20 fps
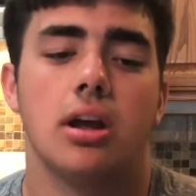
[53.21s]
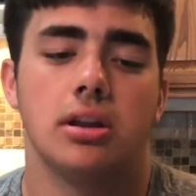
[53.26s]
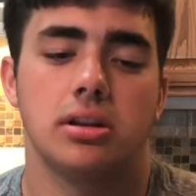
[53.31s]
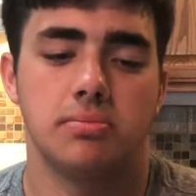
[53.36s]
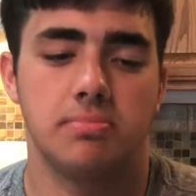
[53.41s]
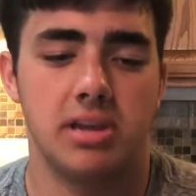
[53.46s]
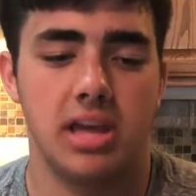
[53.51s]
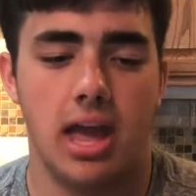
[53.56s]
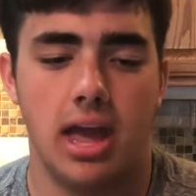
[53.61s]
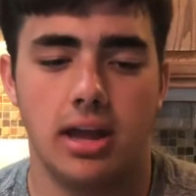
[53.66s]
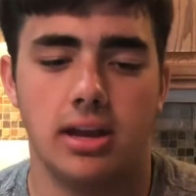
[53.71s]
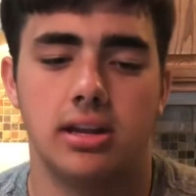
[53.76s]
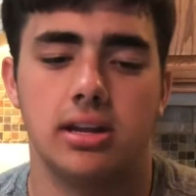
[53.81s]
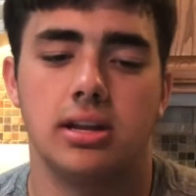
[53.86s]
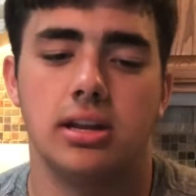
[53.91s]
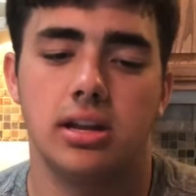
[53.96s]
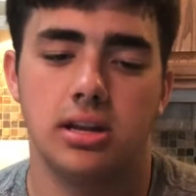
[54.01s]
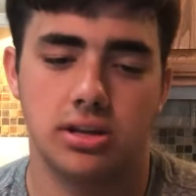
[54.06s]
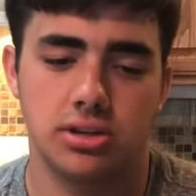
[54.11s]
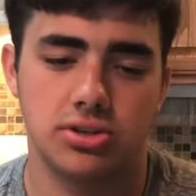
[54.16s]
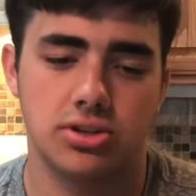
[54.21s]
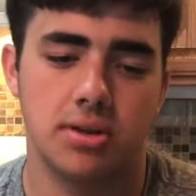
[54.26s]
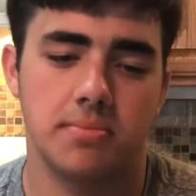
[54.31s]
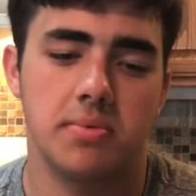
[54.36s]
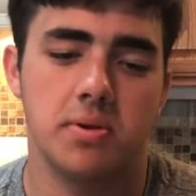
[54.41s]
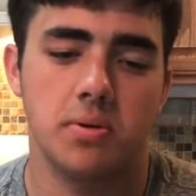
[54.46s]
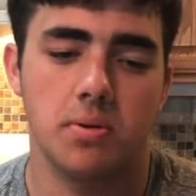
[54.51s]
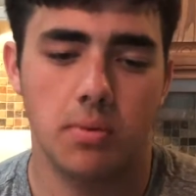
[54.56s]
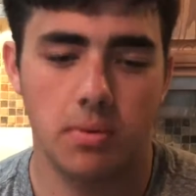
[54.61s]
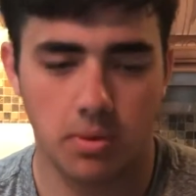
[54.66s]
to be ended and
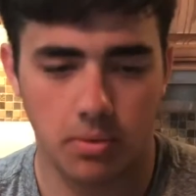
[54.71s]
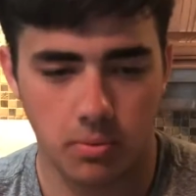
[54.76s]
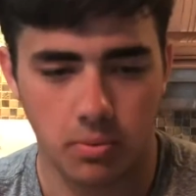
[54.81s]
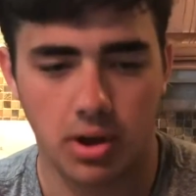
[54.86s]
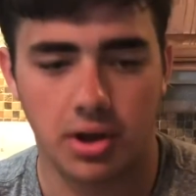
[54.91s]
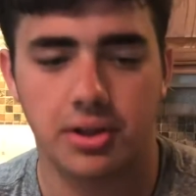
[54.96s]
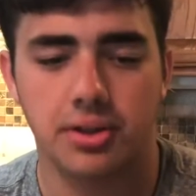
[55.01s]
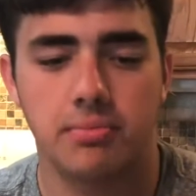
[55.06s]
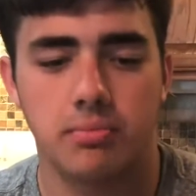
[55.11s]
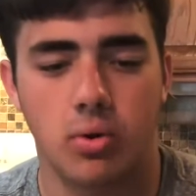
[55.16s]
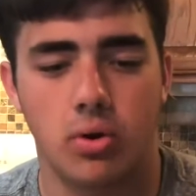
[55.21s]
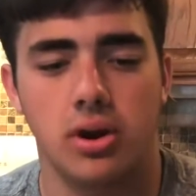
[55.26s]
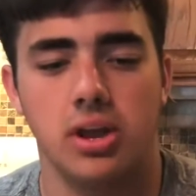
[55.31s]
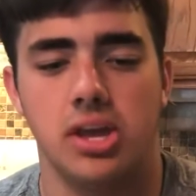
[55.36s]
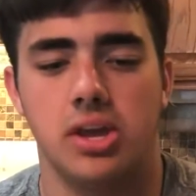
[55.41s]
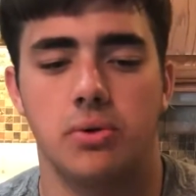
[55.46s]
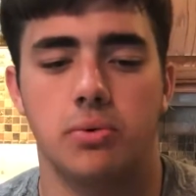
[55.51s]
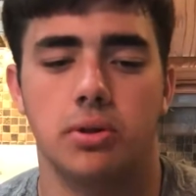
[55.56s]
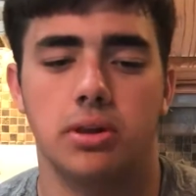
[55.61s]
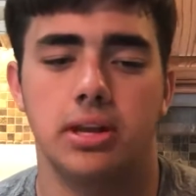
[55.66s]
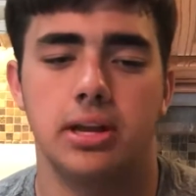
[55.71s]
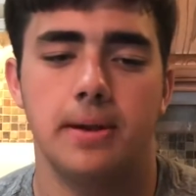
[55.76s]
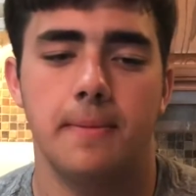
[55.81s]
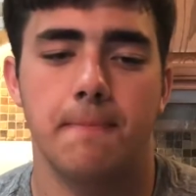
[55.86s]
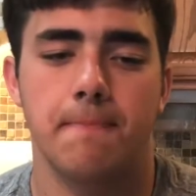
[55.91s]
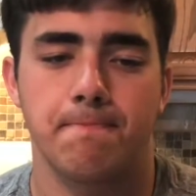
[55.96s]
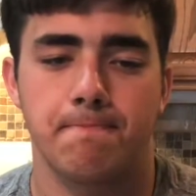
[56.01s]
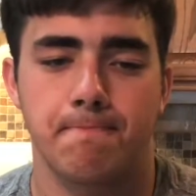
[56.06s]
distribute wealth more equally.